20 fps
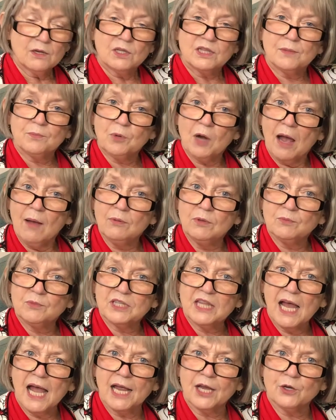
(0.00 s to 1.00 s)
The problem with
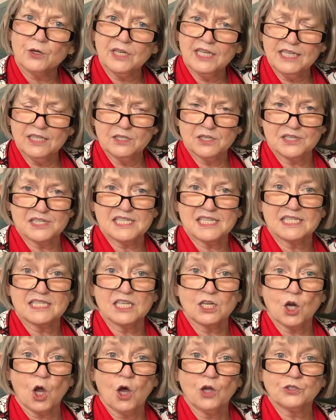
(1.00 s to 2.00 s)
higher heels is
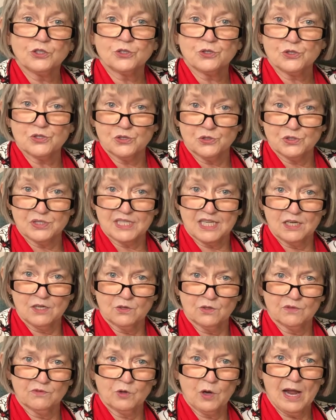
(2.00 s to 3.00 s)
it alters your
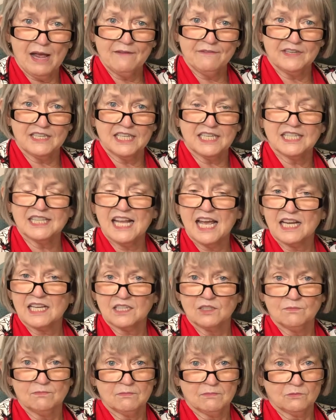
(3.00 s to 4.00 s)
center of gravity, and that
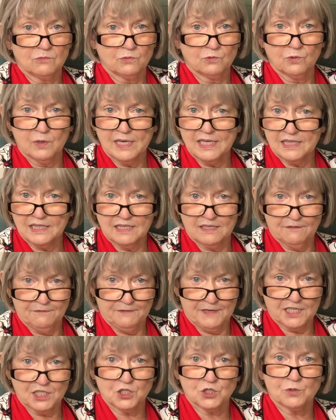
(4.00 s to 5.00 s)
can greatly
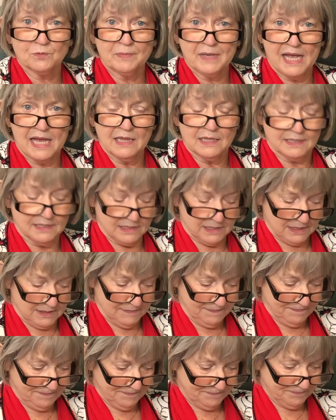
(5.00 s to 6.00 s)
affect your balance.
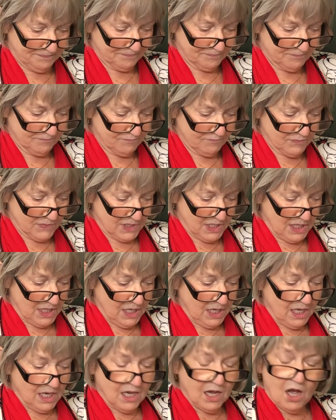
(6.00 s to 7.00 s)

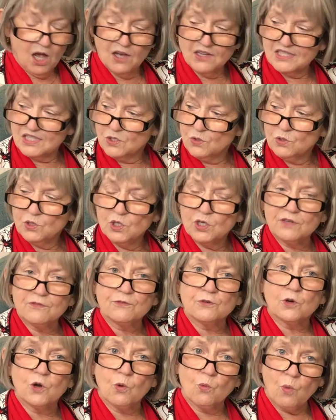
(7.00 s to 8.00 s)
Also look
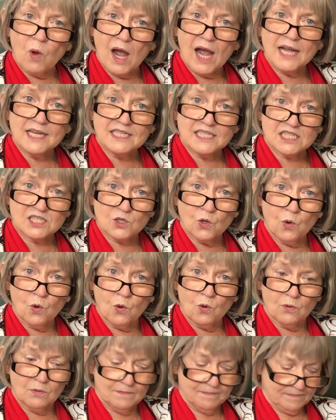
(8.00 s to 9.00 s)
for a wide
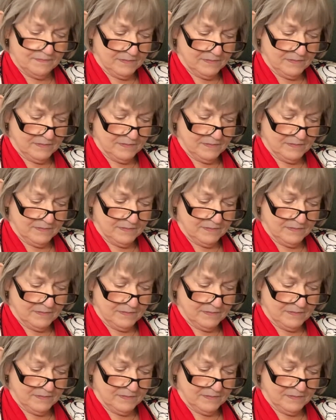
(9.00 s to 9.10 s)
sole.